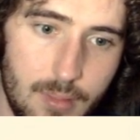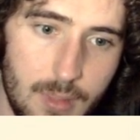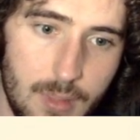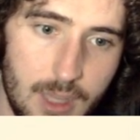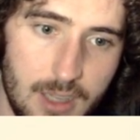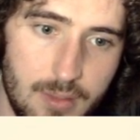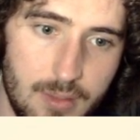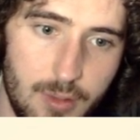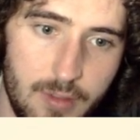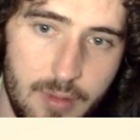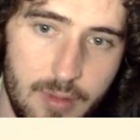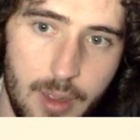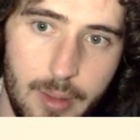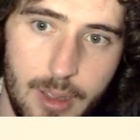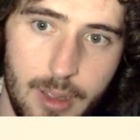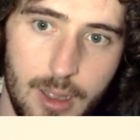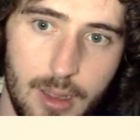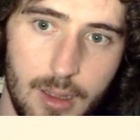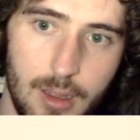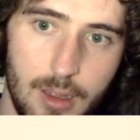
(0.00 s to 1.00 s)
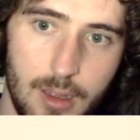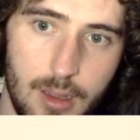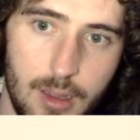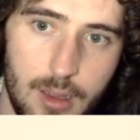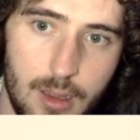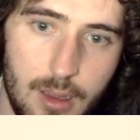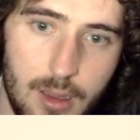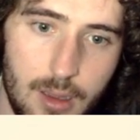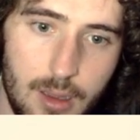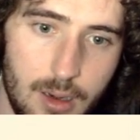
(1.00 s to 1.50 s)
this move maybe?
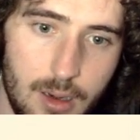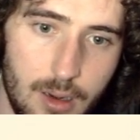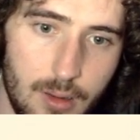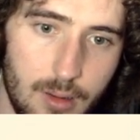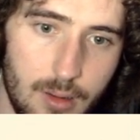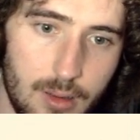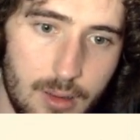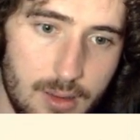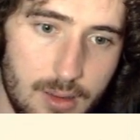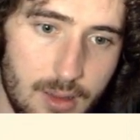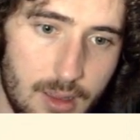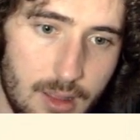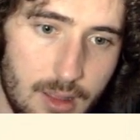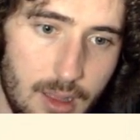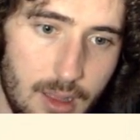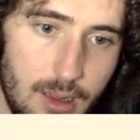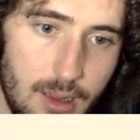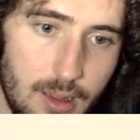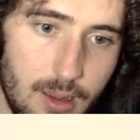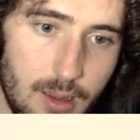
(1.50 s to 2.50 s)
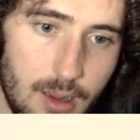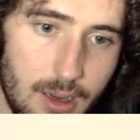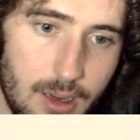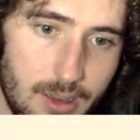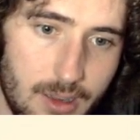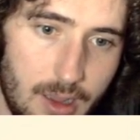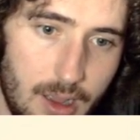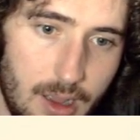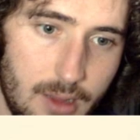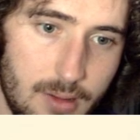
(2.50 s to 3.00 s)
No, it doesn't like that either.
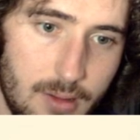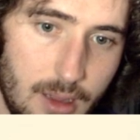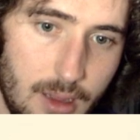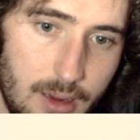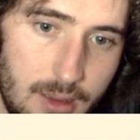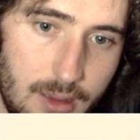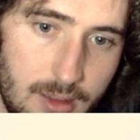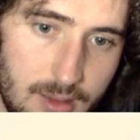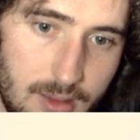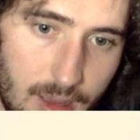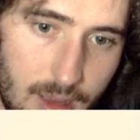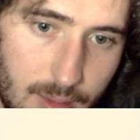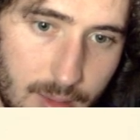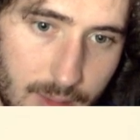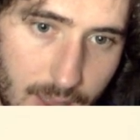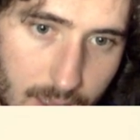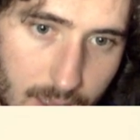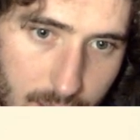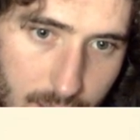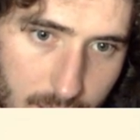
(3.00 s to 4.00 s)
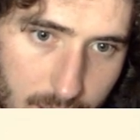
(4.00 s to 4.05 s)
Actually, how do you stop that?